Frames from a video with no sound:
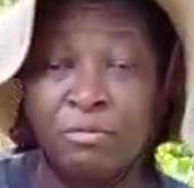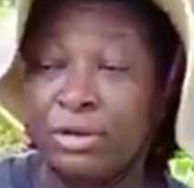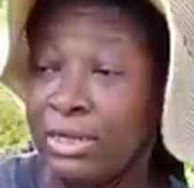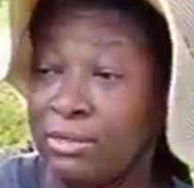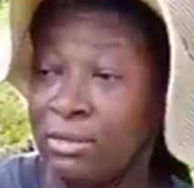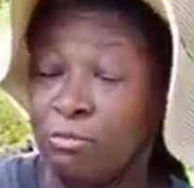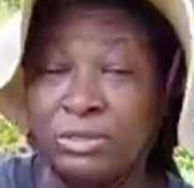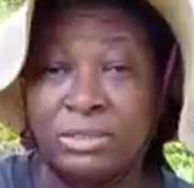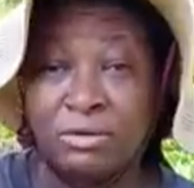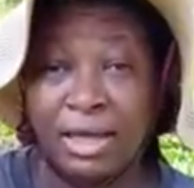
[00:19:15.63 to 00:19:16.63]
We're getting up.
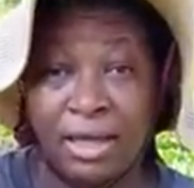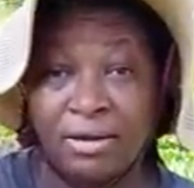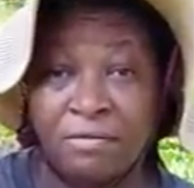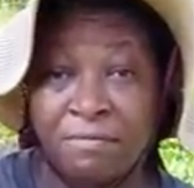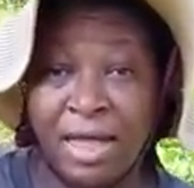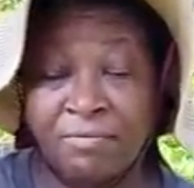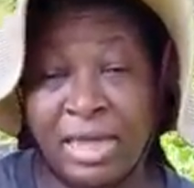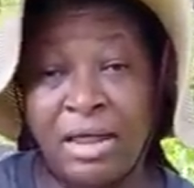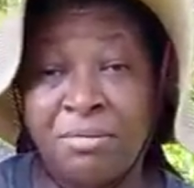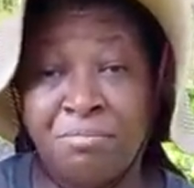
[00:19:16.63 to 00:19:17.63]
We still got a
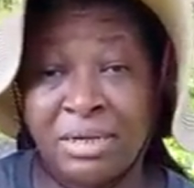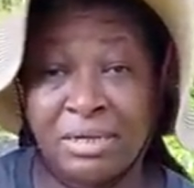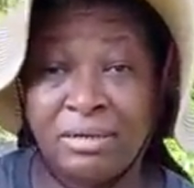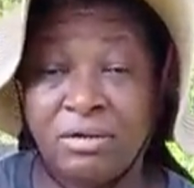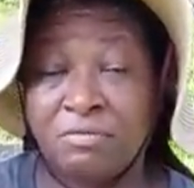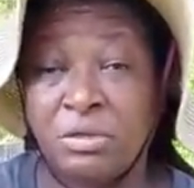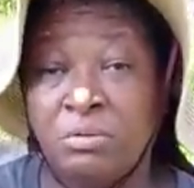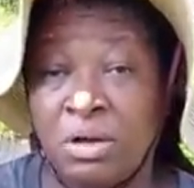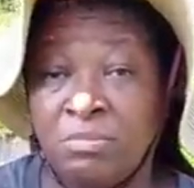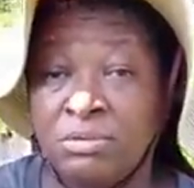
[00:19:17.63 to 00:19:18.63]
5-gallon bucket of
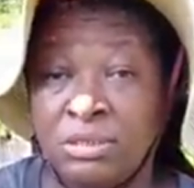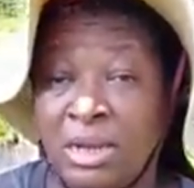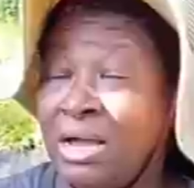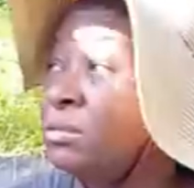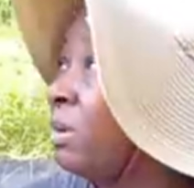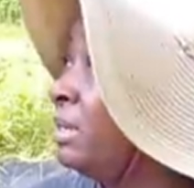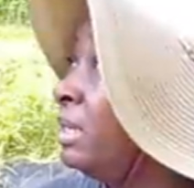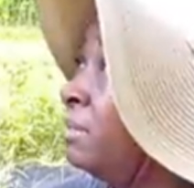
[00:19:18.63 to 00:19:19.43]
cucumbers in the house right now.